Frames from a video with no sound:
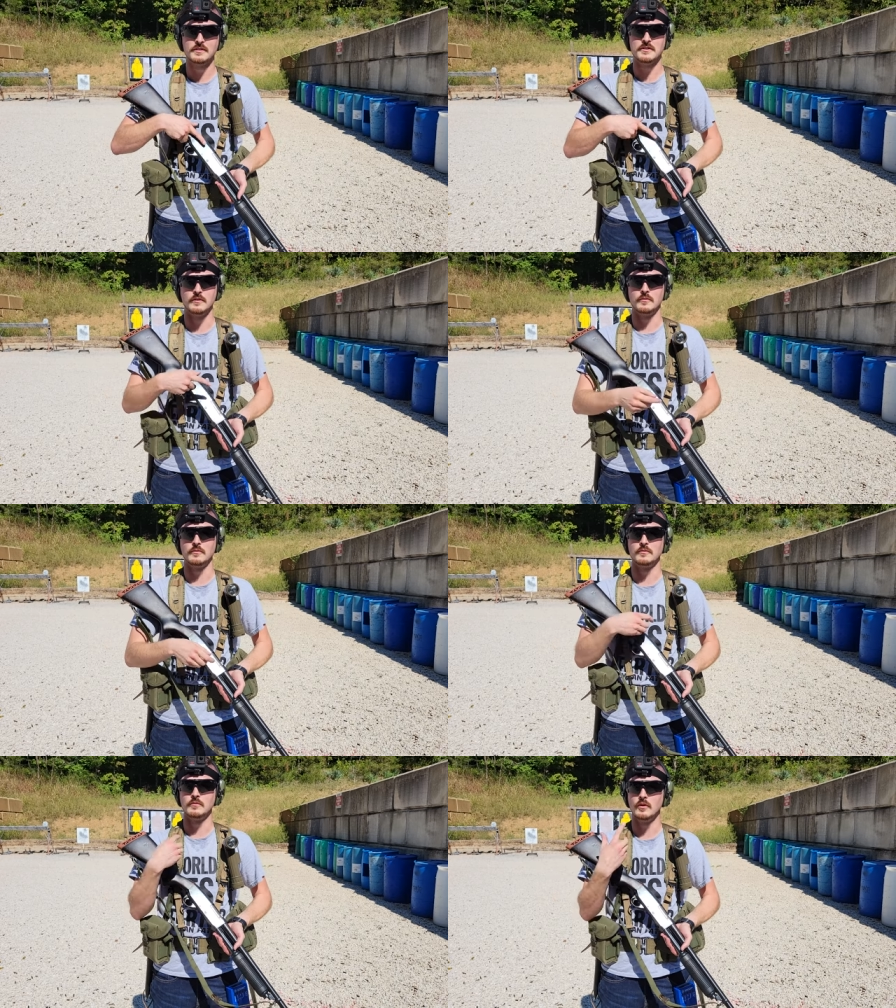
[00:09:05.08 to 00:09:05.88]

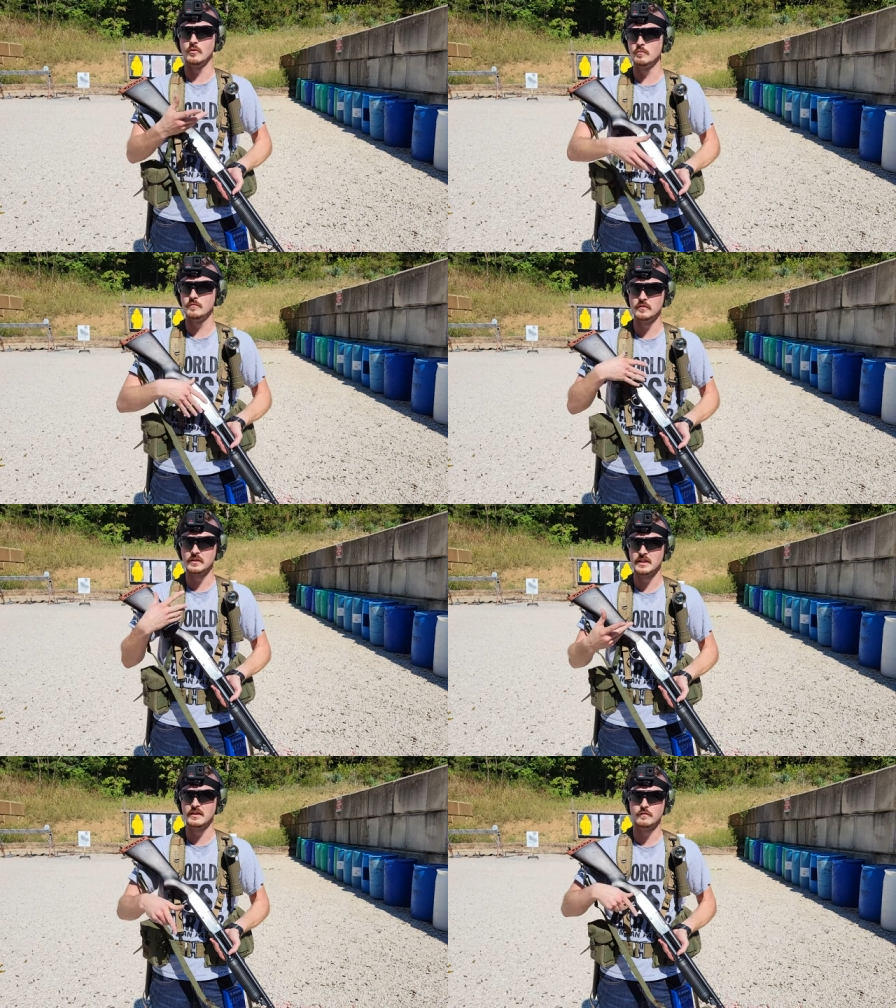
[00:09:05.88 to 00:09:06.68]
so hopefully
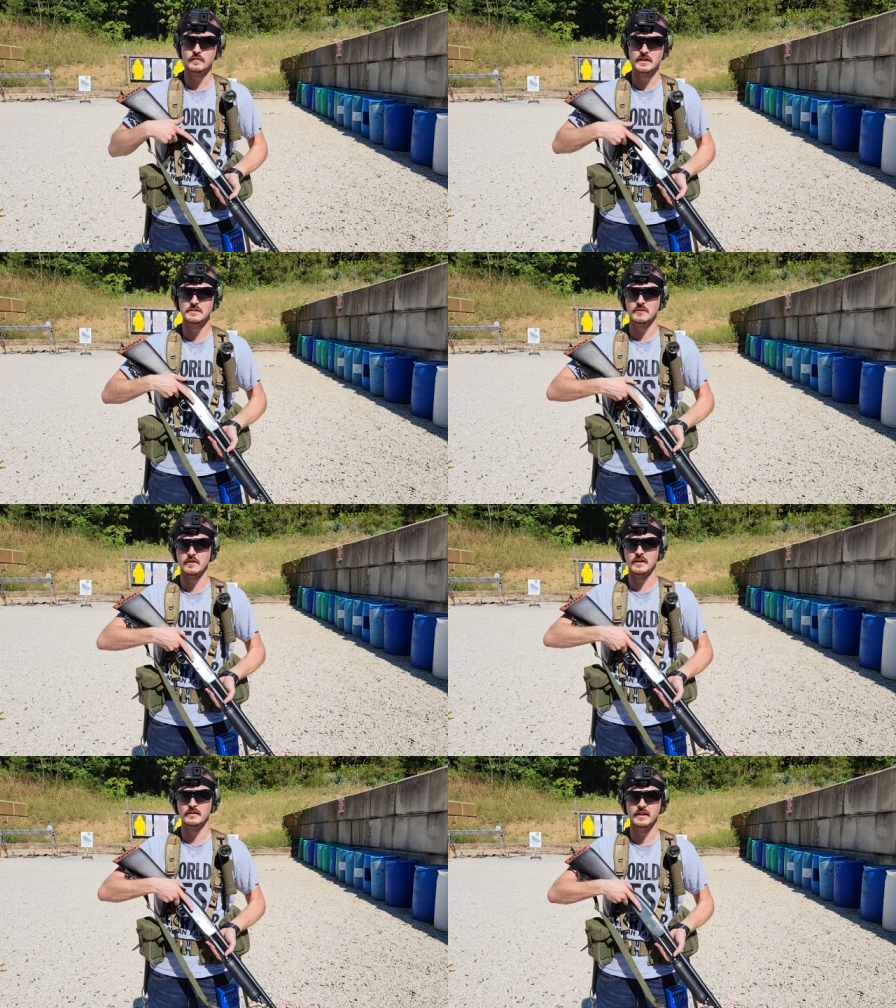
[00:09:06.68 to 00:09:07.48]
it feeds
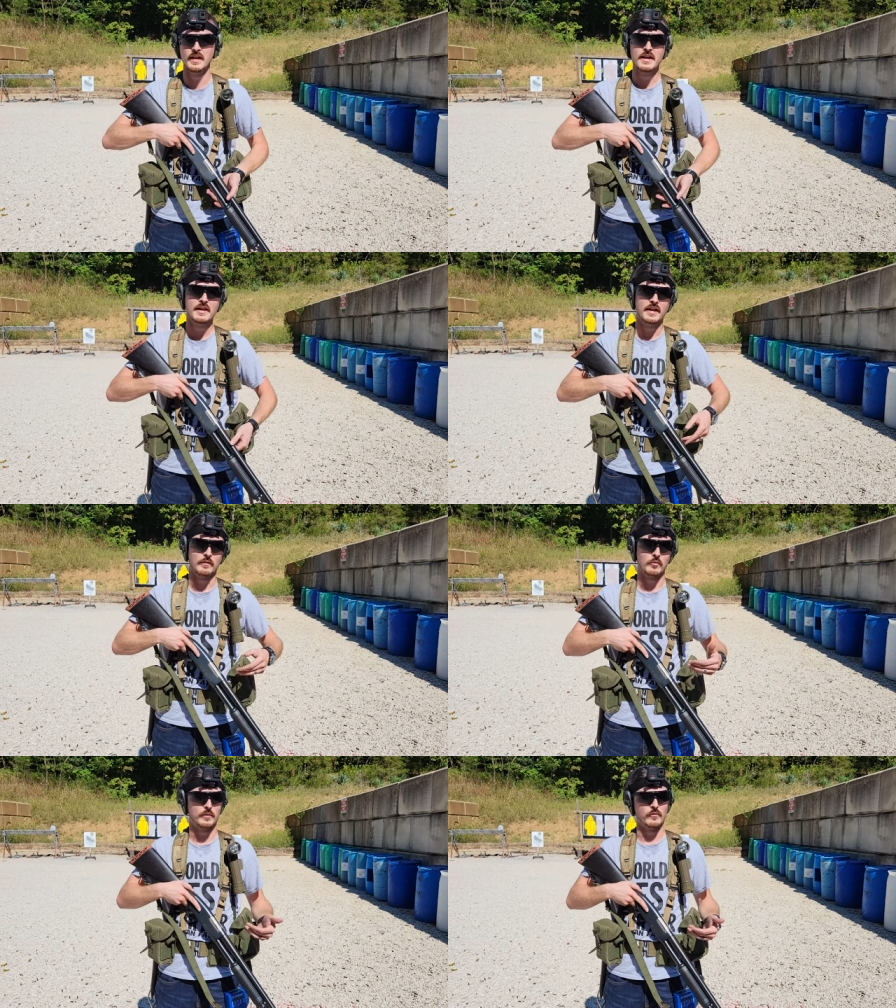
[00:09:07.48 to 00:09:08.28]
correctly, and
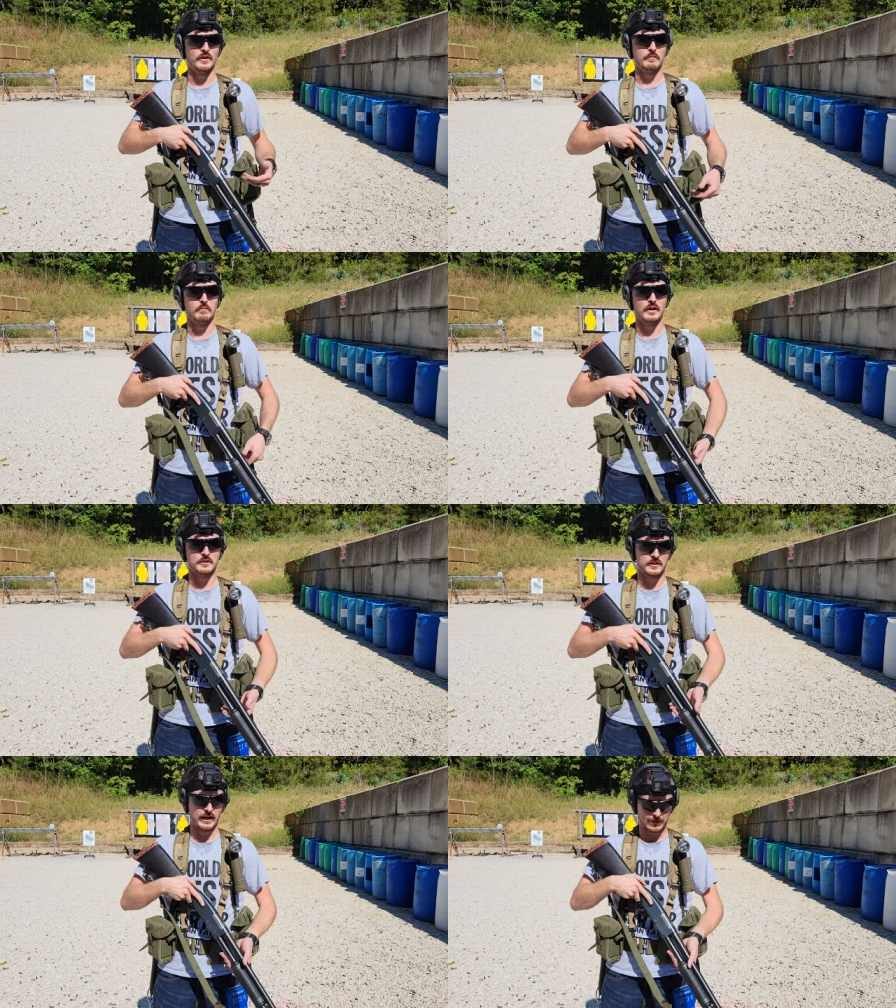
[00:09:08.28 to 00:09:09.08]
I'm going to be running
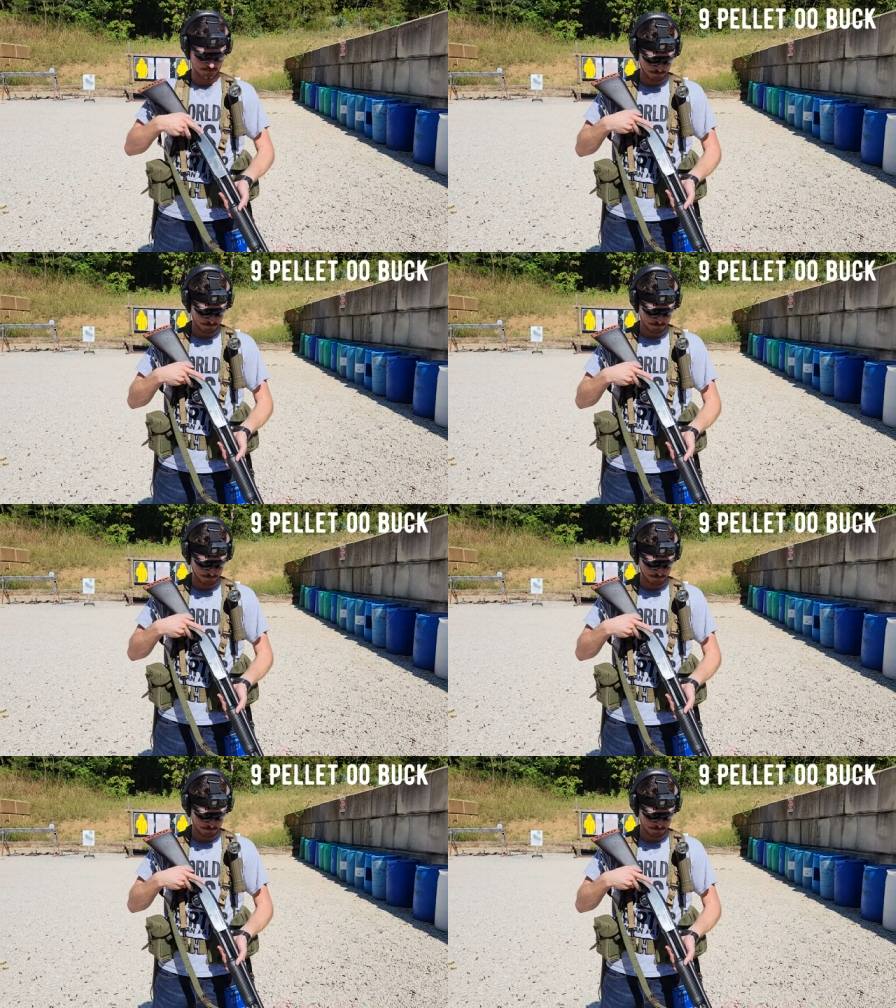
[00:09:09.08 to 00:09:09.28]
buckshot.